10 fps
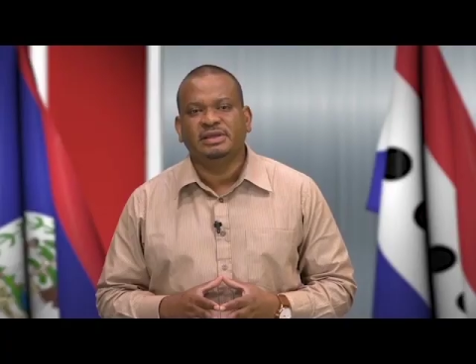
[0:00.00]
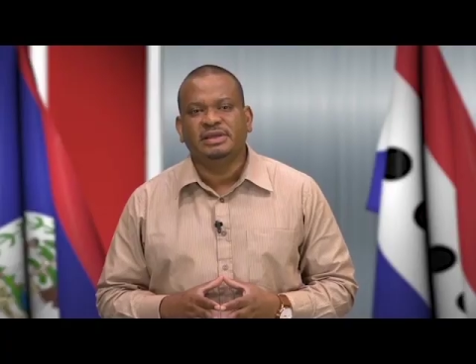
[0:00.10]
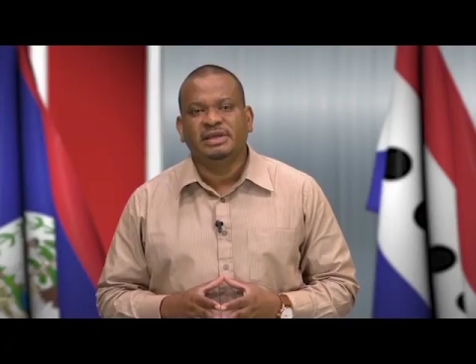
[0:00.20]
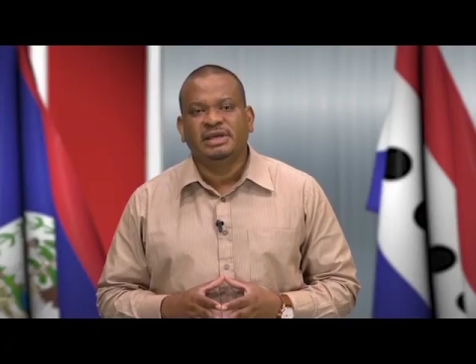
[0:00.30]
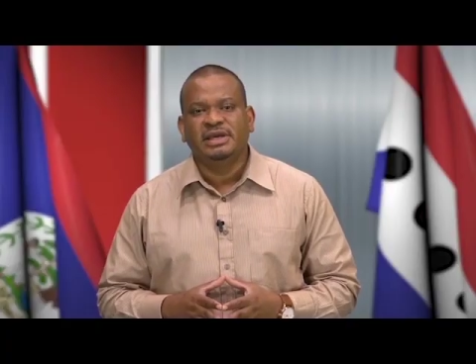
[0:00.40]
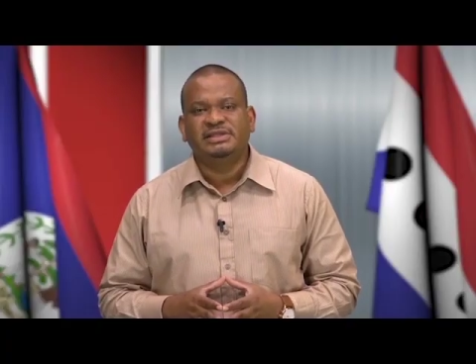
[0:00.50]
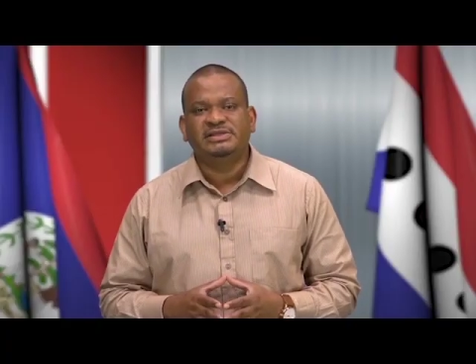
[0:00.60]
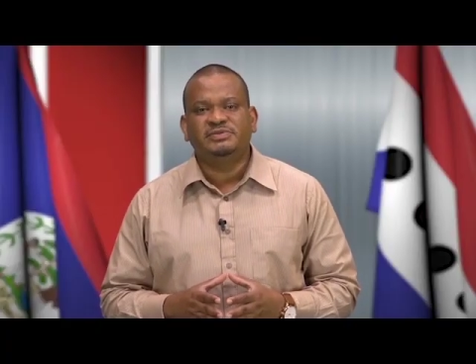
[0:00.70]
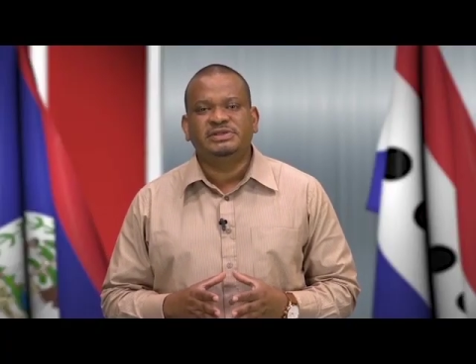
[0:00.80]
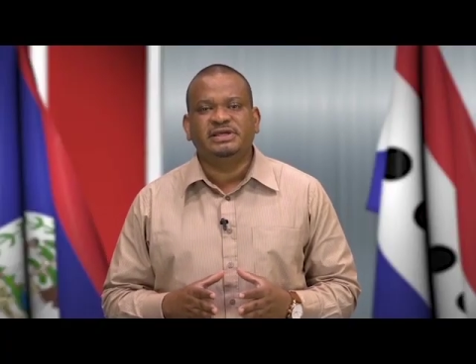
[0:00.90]
individual who
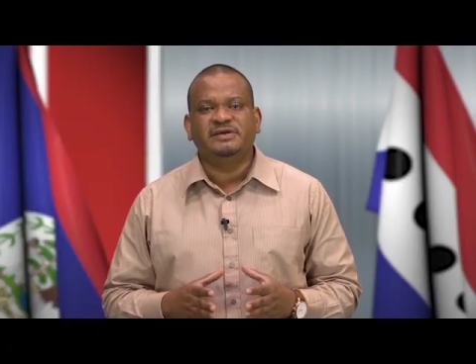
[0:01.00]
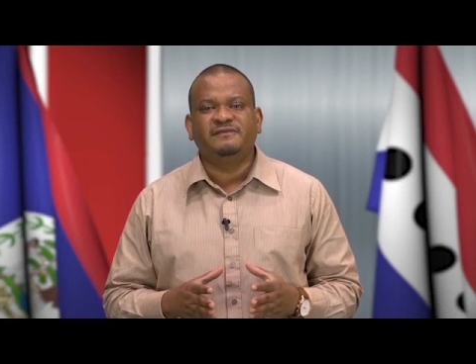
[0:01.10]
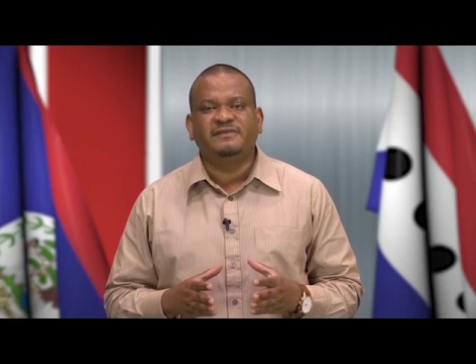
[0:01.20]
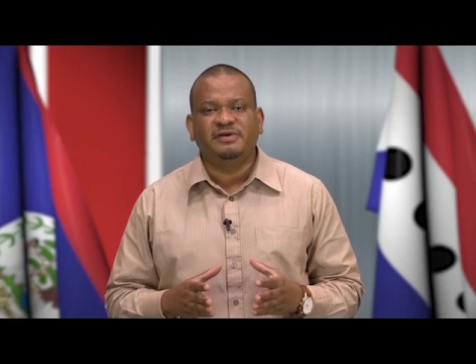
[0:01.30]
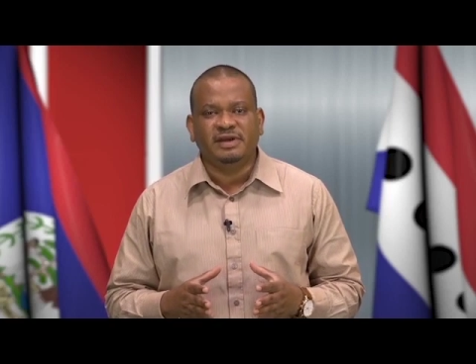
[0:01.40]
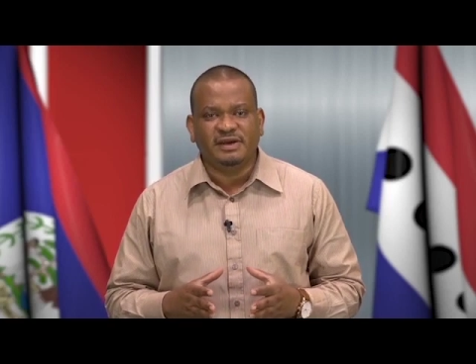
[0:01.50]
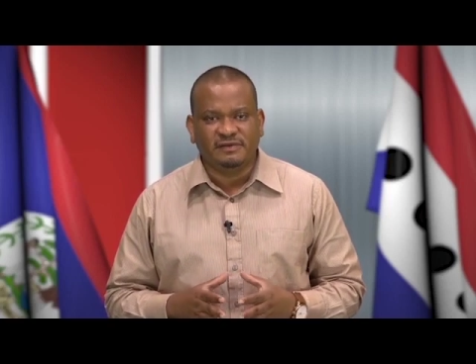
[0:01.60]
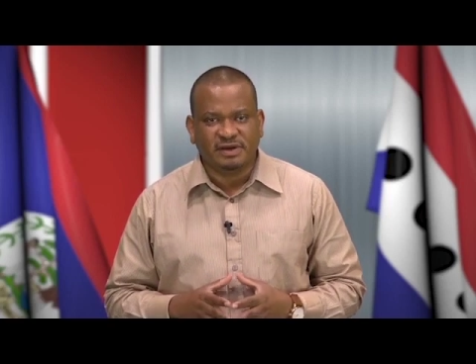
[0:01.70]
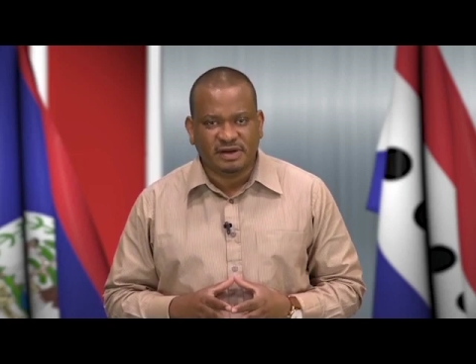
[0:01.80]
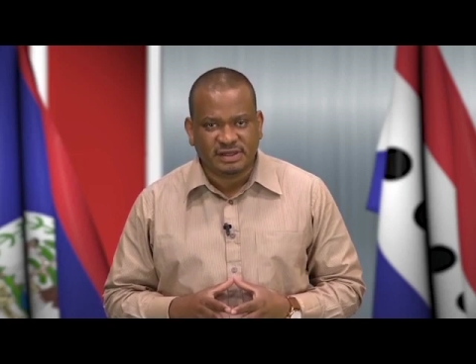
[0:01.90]
has
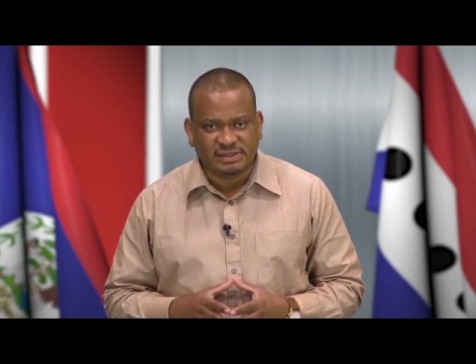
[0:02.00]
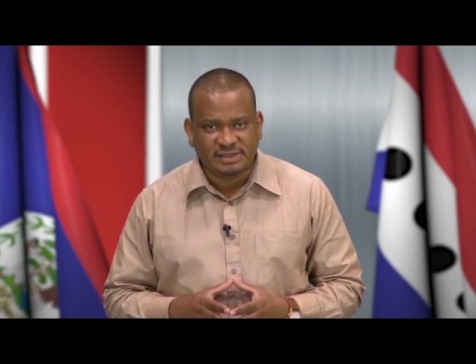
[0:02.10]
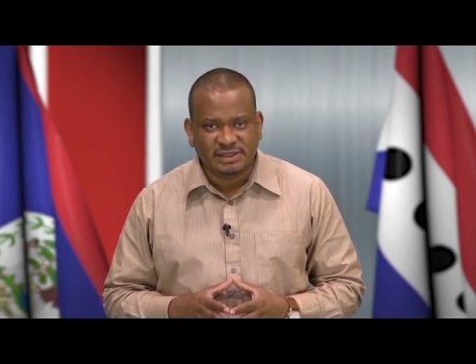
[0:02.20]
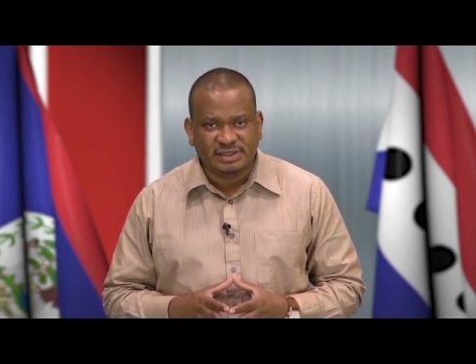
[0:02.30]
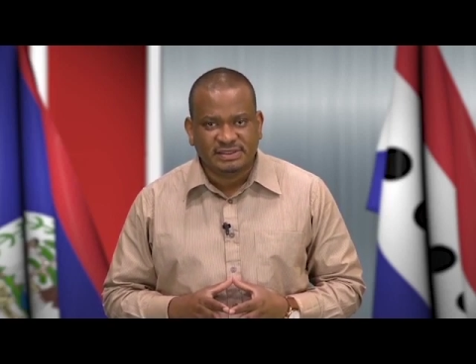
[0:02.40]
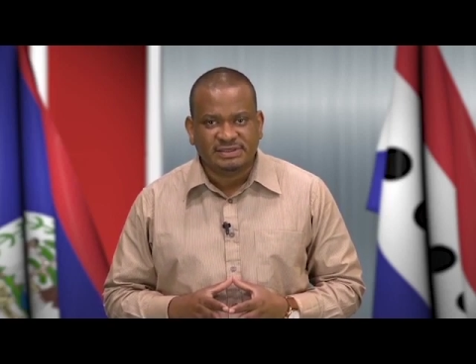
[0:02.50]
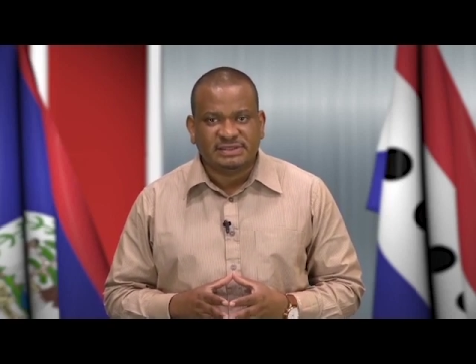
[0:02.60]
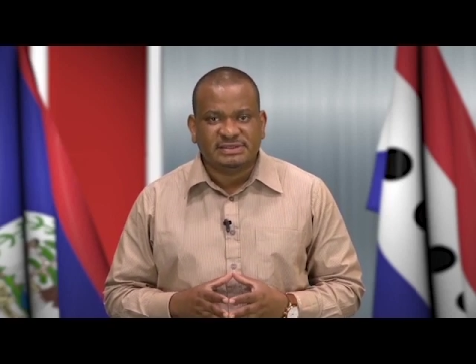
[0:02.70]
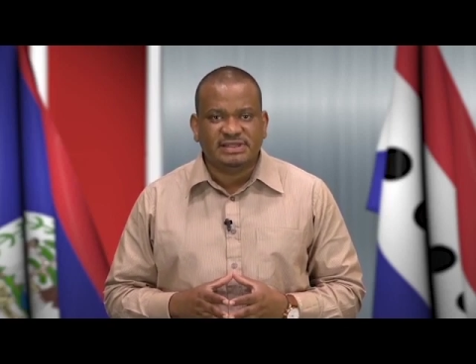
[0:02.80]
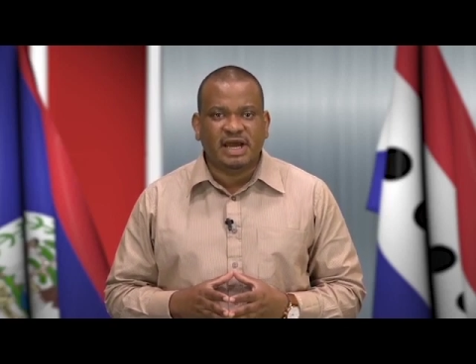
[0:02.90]
gone
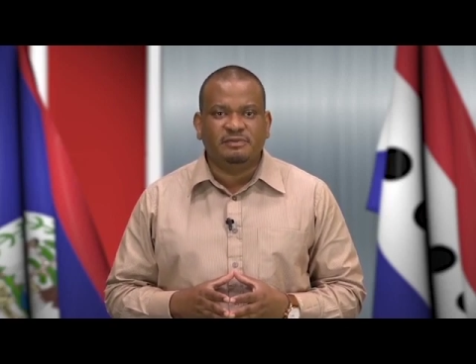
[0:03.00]
to